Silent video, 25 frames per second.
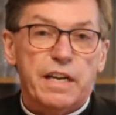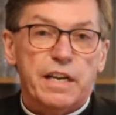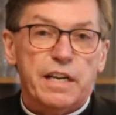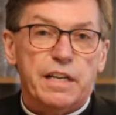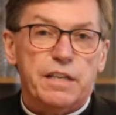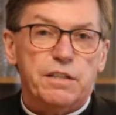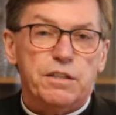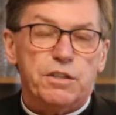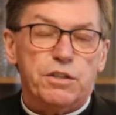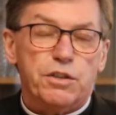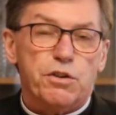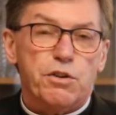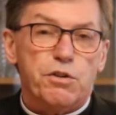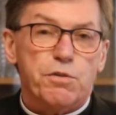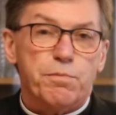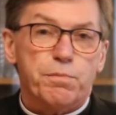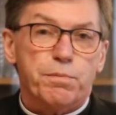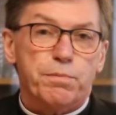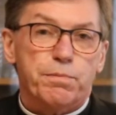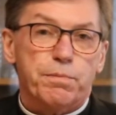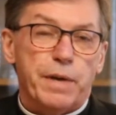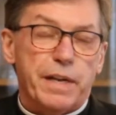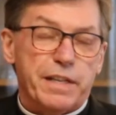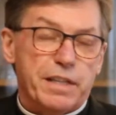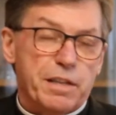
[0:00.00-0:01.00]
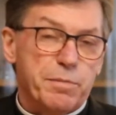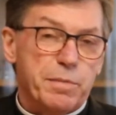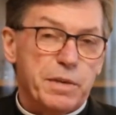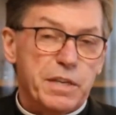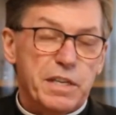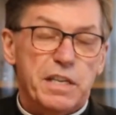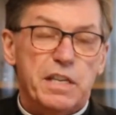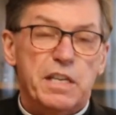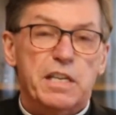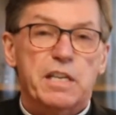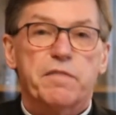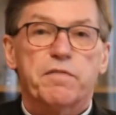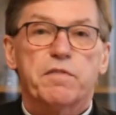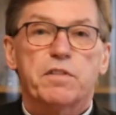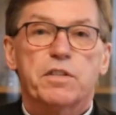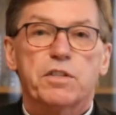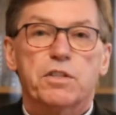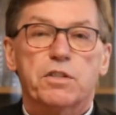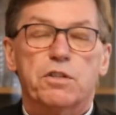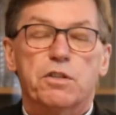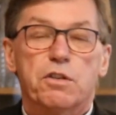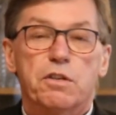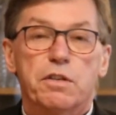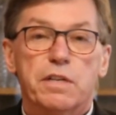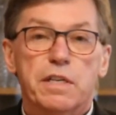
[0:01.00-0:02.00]
And so at the beginning of the
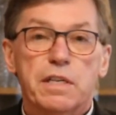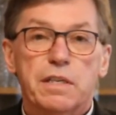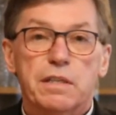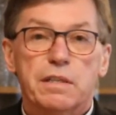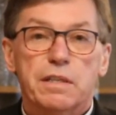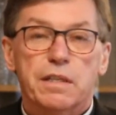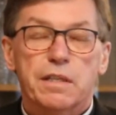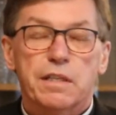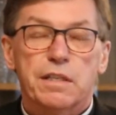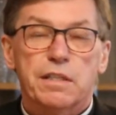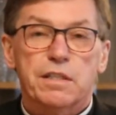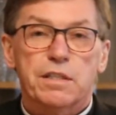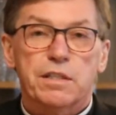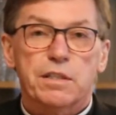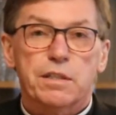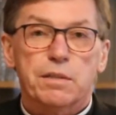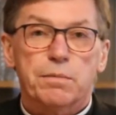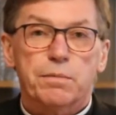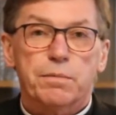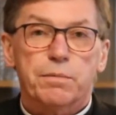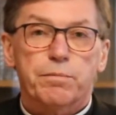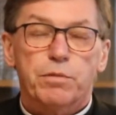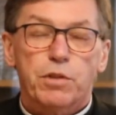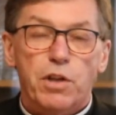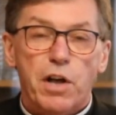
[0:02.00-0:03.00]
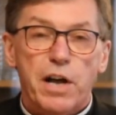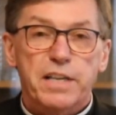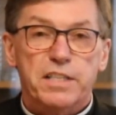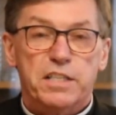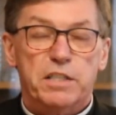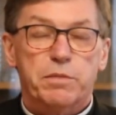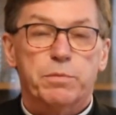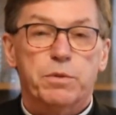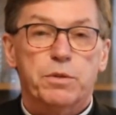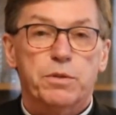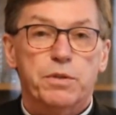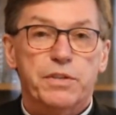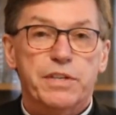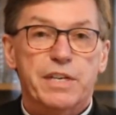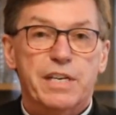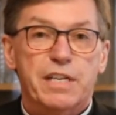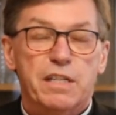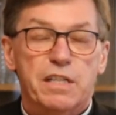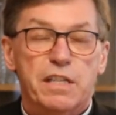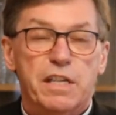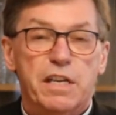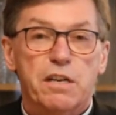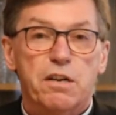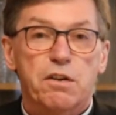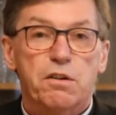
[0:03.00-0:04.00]
story, it's plausible
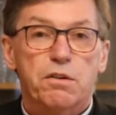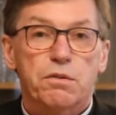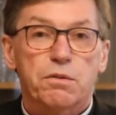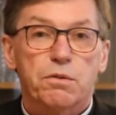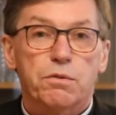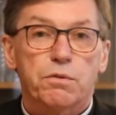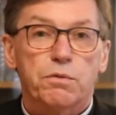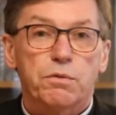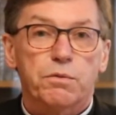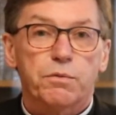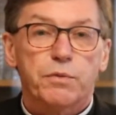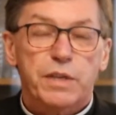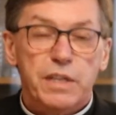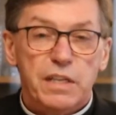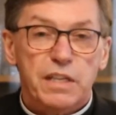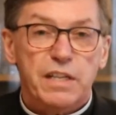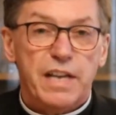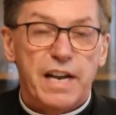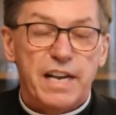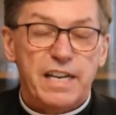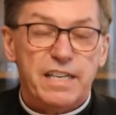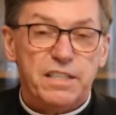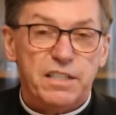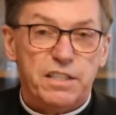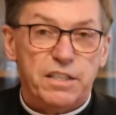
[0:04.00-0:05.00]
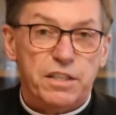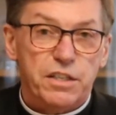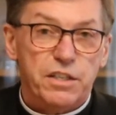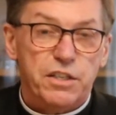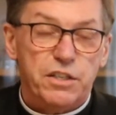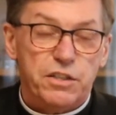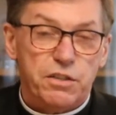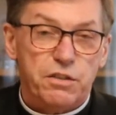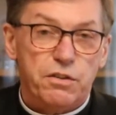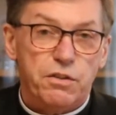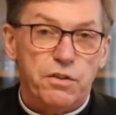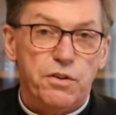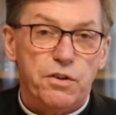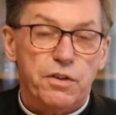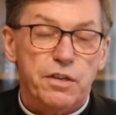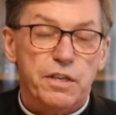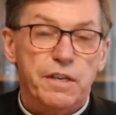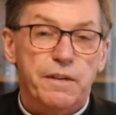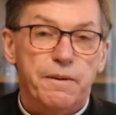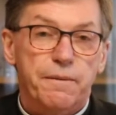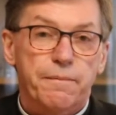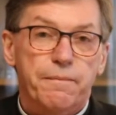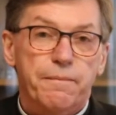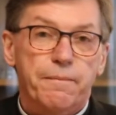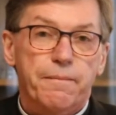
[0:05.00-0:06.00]
that they don't realize it is the
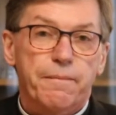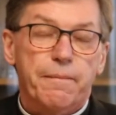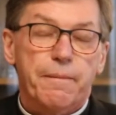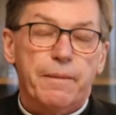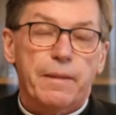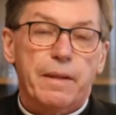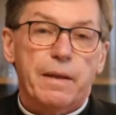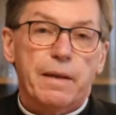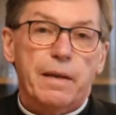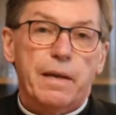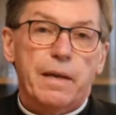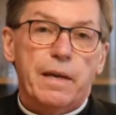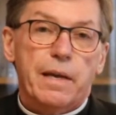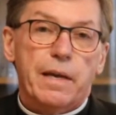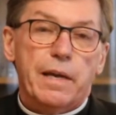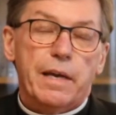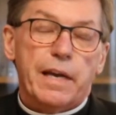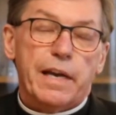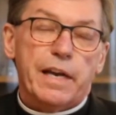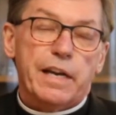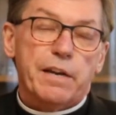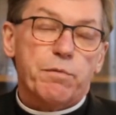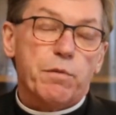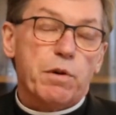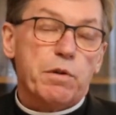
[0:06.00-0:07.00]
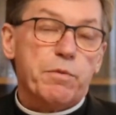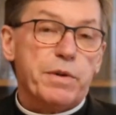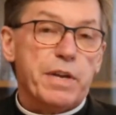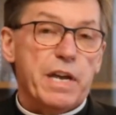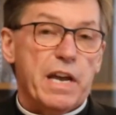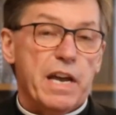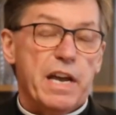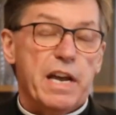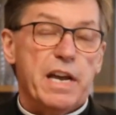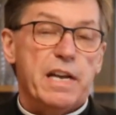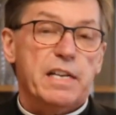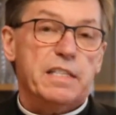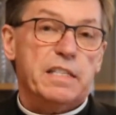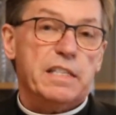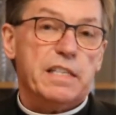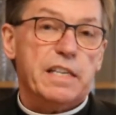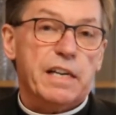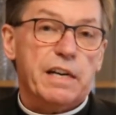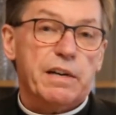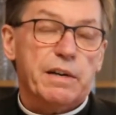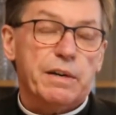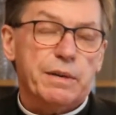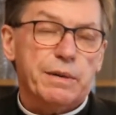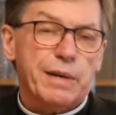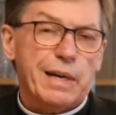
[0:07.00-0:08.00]
Lord. And when we ask,
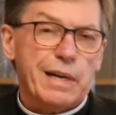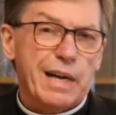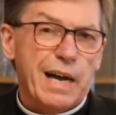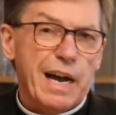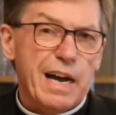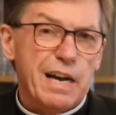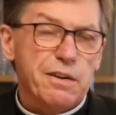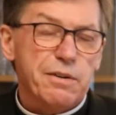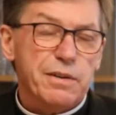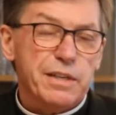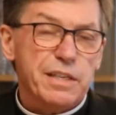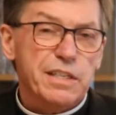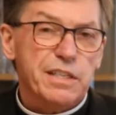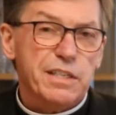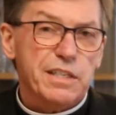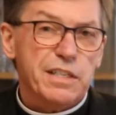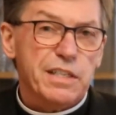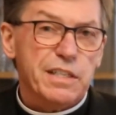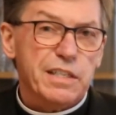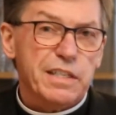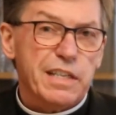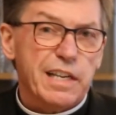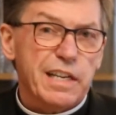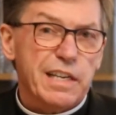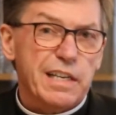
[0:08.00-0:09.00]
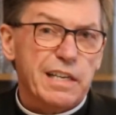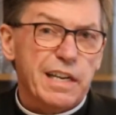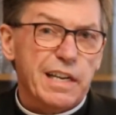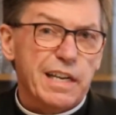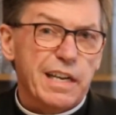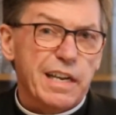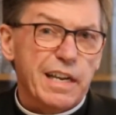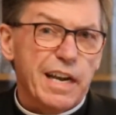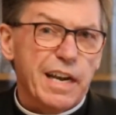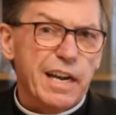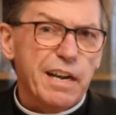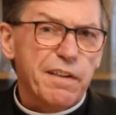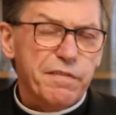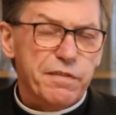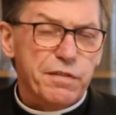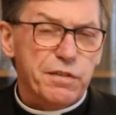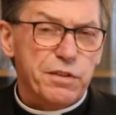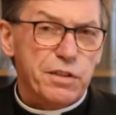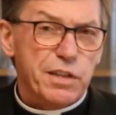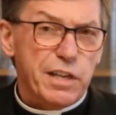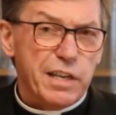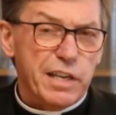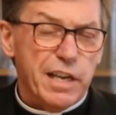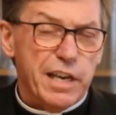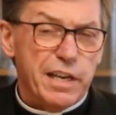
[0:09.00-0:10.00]
how is it that
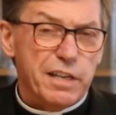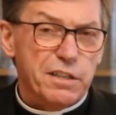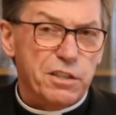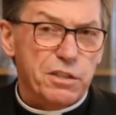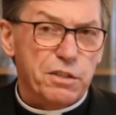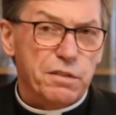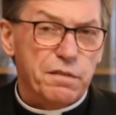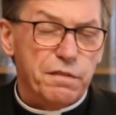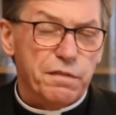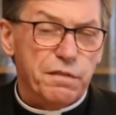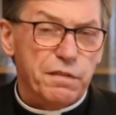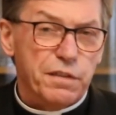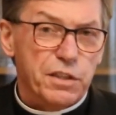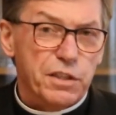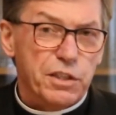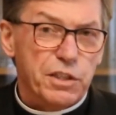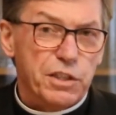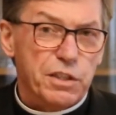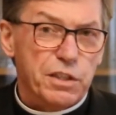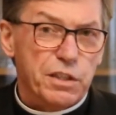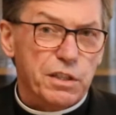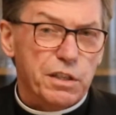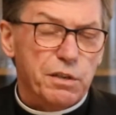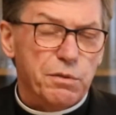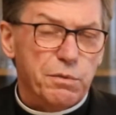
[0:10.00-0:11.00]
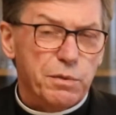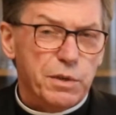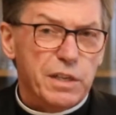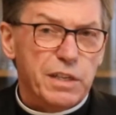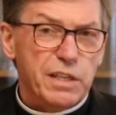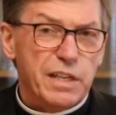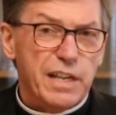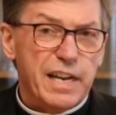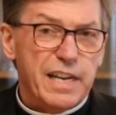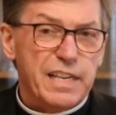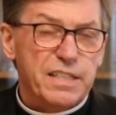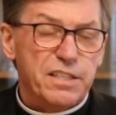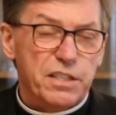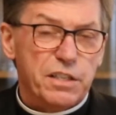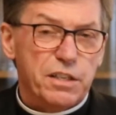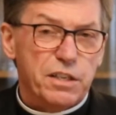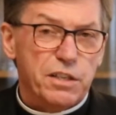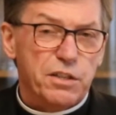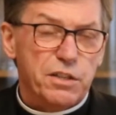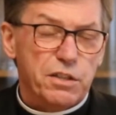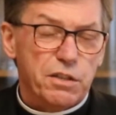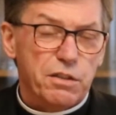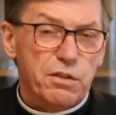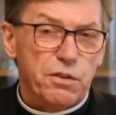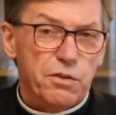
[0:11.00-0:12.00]
after the catch of fish they realize it
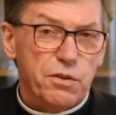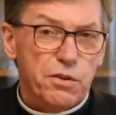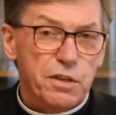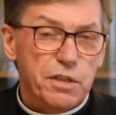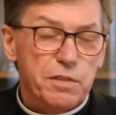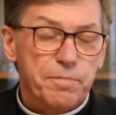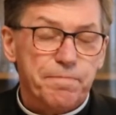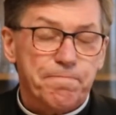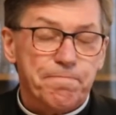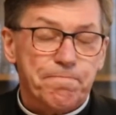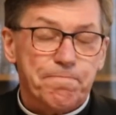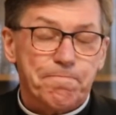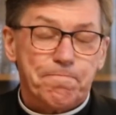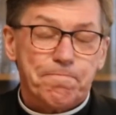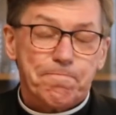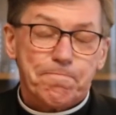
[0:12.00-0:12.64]
is the Lord?